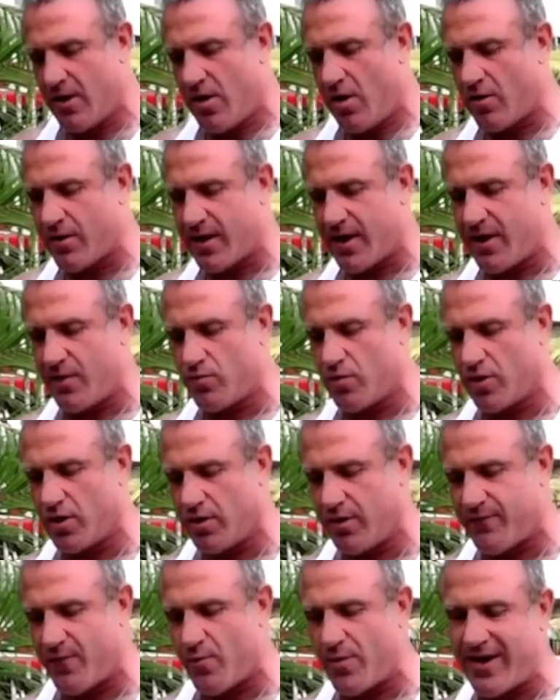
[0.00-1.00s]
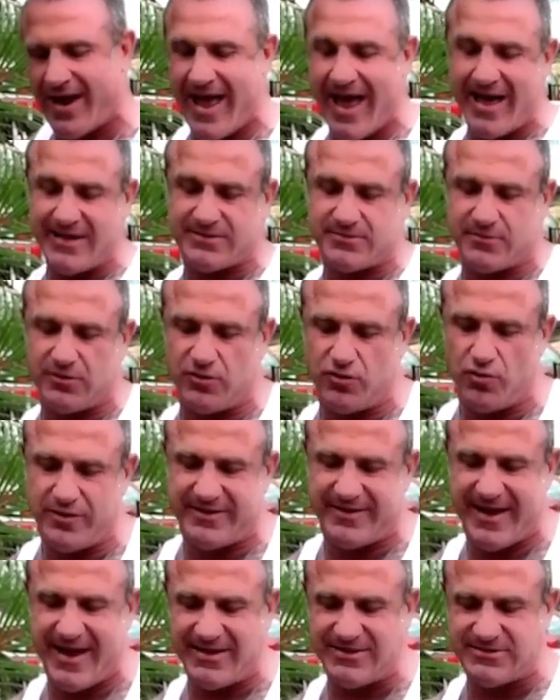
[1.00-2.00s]
okay, well, if I want to add something to
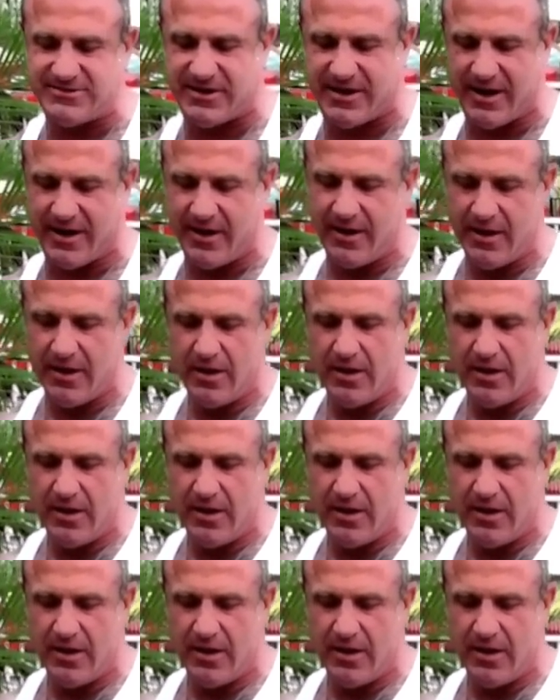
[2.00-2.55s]
intensity